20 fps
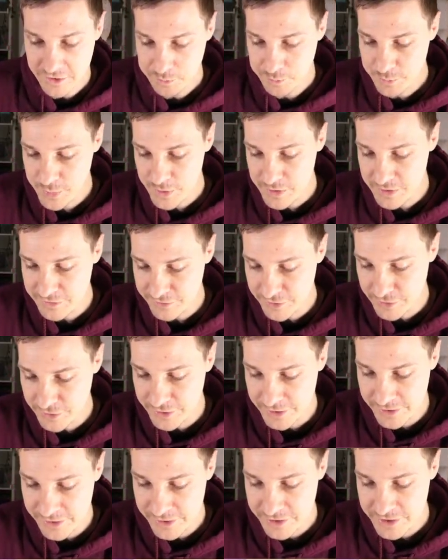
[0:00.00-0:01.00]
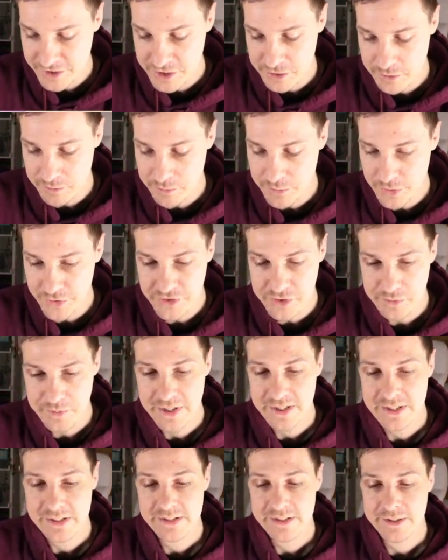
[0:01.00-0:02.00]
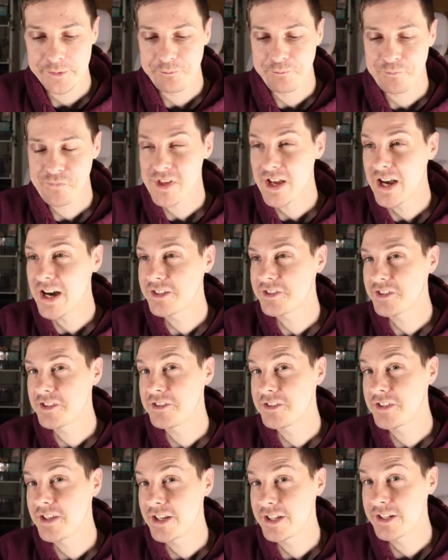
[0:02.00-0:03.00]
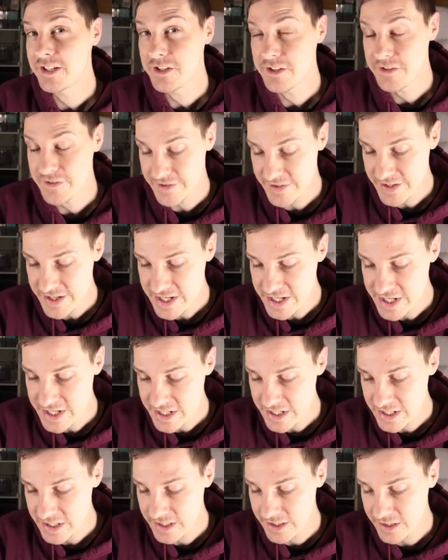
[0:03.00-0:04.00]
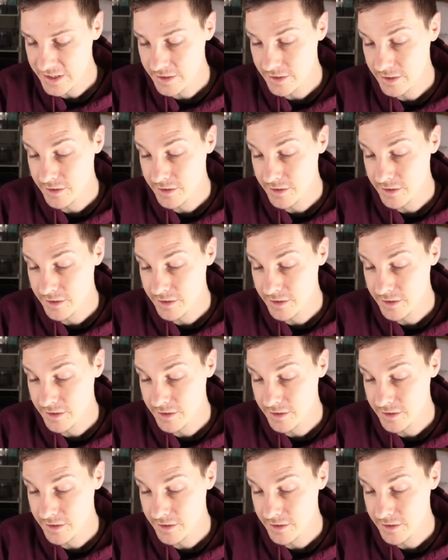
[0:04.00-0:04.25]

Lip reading: Spiritforged booster pack. As I said, the